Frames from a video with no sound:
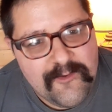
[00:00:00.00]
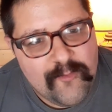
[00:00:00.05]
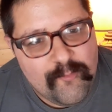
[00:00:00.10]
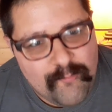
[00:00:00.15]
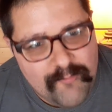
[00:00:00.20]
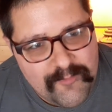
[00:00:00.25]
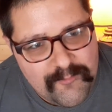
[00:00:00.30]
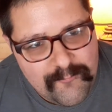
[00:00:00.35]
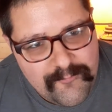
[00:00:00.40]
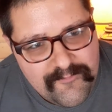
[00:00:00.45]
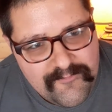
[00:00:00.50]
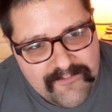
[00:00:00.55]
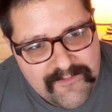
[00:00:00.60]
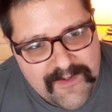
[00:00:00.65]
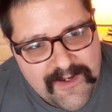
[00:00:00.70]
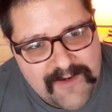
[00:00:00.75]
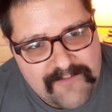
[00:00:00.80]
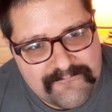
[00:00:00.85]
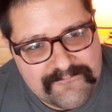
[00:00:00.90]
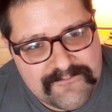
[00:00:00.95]
We really
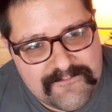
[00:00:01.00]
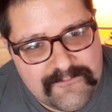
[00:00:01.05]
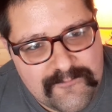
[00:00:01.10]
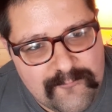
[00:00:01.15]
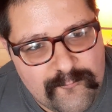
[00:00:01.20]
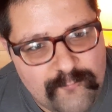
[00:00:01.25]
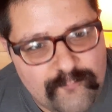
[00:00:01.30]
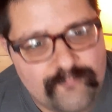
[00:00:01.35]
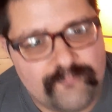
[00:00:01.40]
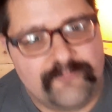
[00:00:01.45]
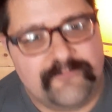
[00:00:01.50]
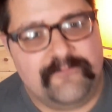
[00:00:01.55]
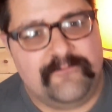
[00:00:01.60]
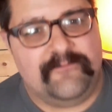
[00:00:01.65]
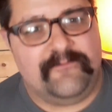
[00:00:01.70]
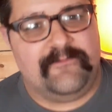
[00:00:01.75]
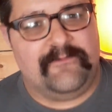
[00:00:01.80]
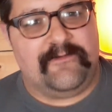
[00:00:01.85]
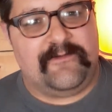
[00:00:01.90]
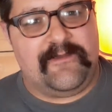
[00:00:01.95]
have to
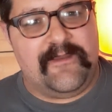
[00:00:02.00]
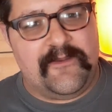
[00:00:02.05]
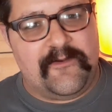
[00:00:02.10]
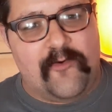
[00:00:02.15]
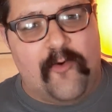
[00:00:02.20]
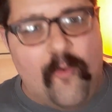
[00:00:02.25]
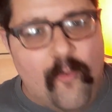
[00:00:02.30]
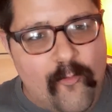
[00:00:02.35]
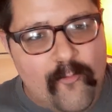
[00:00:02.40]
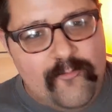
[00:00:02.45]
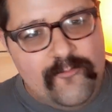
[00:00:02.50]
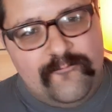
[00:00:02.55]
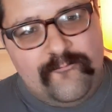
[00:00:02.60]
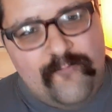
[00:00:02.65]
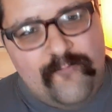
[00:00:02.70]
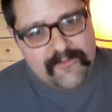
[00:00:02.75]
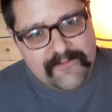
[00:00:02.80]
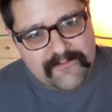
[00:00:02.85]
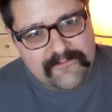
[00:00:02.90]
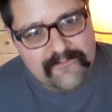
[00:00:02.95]
get a hold of
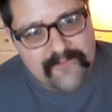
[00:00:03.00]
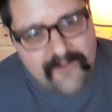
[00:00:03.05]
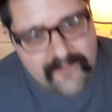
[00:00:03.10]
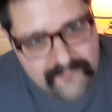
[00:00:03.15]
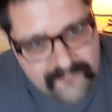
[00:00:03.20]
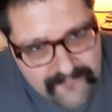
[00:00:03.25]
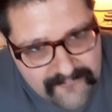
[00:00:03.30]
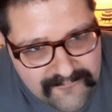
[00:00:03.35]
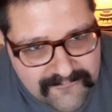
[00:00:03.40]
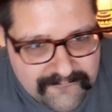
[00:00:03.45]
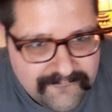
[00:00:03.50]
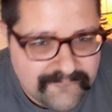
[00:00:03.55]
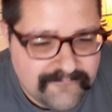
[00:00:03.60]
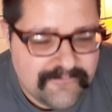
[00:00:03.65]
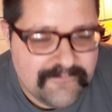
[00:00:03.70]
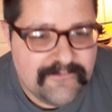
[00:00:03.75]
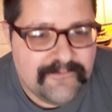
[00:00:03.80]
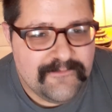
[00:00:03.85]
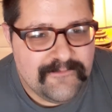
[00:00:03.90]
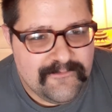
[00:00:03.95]
another. And,
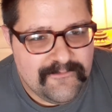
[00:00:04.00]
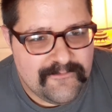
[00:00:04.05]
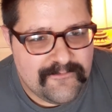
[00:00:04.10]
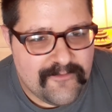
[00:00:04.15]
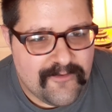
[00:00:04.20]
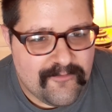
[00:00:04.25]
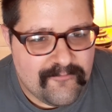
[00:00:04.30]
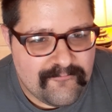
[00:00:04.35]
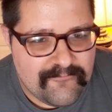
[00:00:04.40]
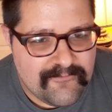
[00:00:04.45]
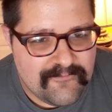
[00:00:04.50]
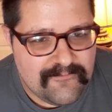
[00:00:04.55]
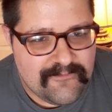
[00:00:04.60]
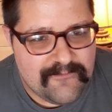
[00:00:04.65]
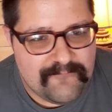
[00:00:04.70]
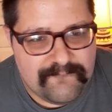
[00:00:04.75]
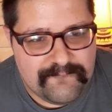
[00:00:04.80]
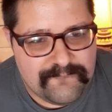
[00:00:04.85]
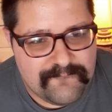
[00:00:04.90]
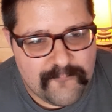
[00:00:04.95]

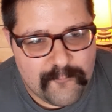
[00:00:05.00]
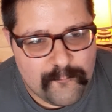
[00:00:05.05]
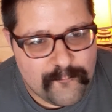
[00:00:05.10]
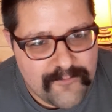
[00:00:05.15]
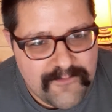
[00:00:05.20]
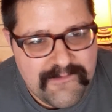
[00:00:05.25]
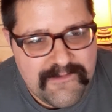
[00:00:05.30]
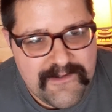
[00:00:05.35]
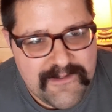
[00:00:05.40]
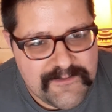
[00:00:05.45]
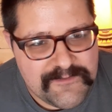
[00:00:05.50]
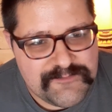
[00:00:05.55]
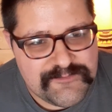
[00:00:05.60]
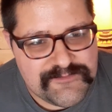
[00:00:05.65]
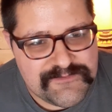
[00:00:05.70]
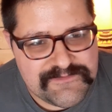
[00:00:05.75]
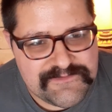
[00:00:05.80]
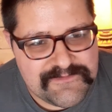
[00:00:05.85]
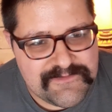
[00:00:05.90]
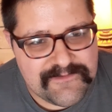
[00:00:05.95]
if you're really
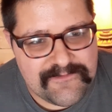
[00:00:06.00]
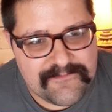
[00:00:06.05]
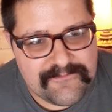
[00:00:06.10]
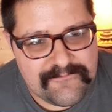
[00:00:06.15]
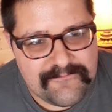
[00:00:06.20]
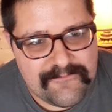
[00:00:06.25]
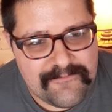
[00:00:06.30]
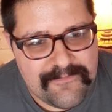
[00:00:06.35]
interested,